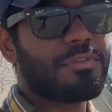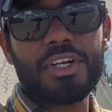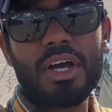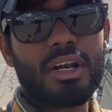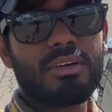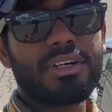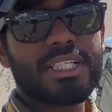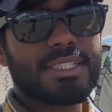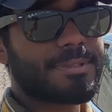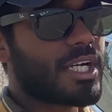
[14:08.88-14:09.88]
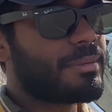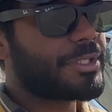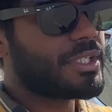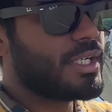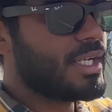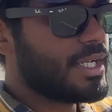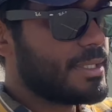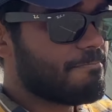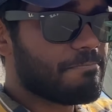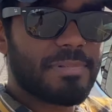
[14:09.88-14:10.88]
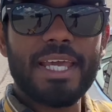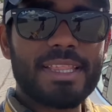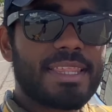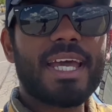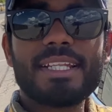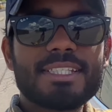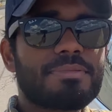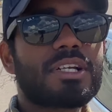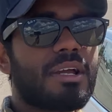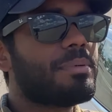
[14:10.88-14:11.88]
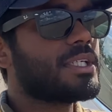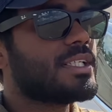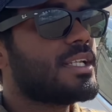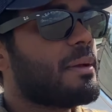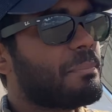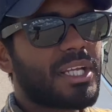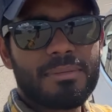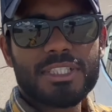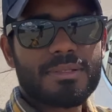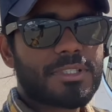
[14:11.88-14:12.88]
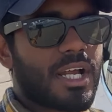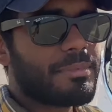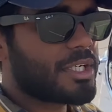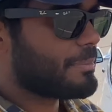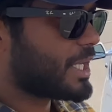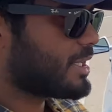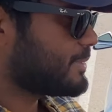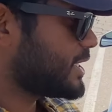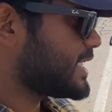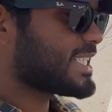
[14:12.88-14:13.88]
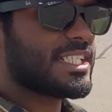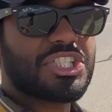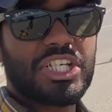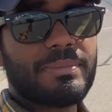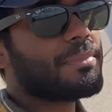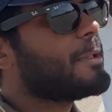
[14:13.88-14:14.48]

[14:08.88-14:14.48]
you're not already a subscriber, hit that subscribe button, become a subscriber, become a Tesla sheep,